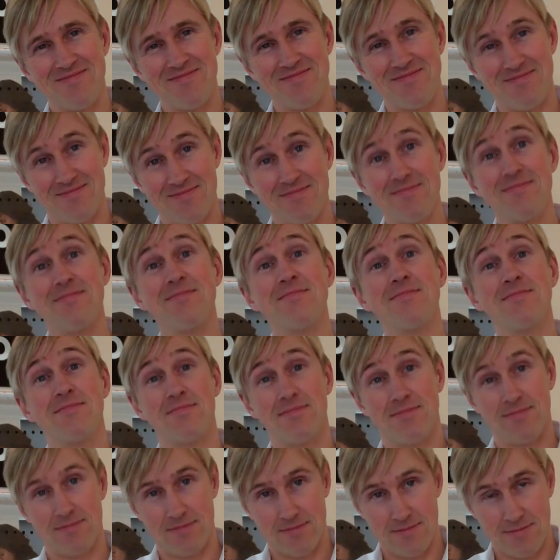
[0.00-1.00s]

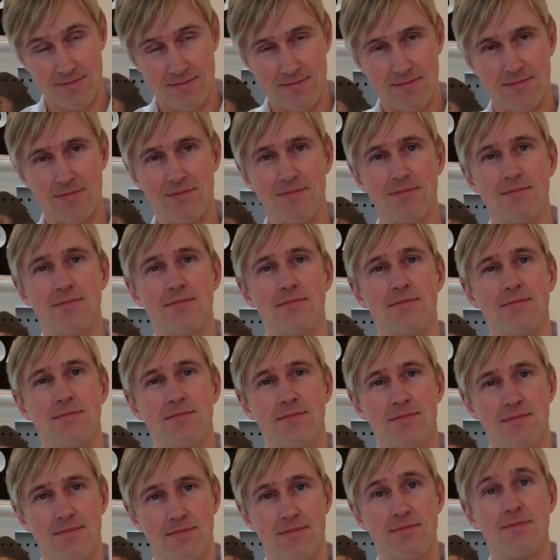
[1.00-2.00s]
What were the other key
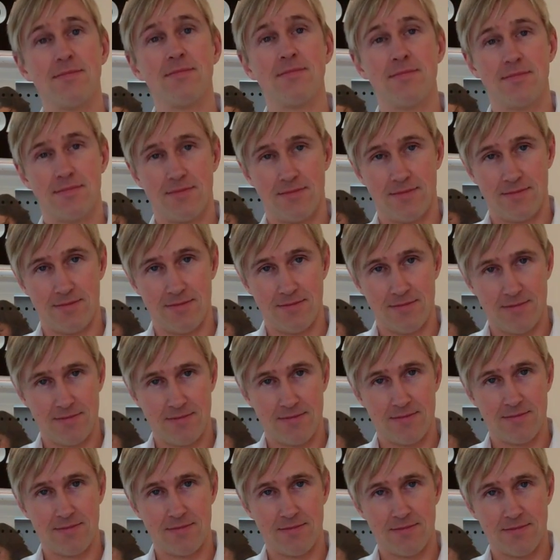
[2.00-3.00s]
factors for you
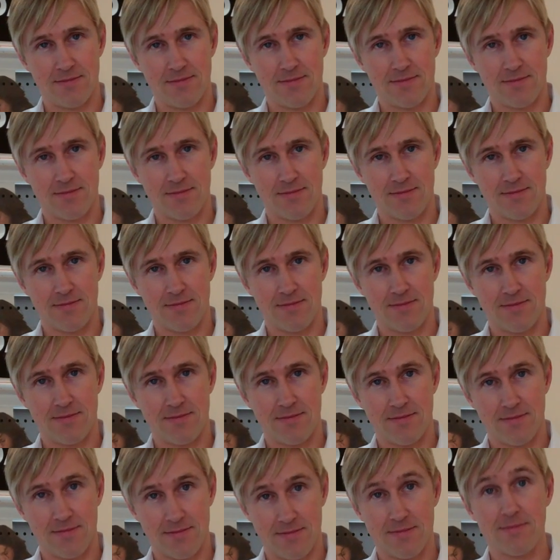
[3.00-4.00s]
deciding to
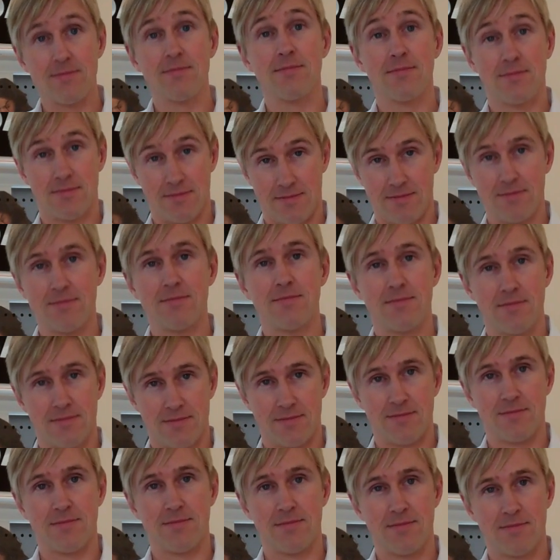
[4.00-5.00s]
kind of join
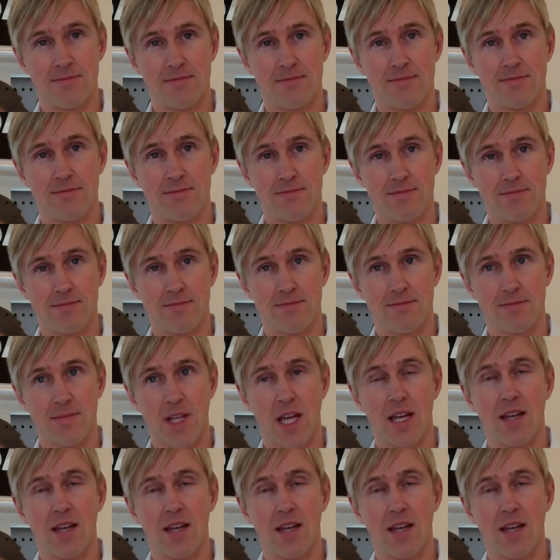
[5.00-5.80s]
up with the network?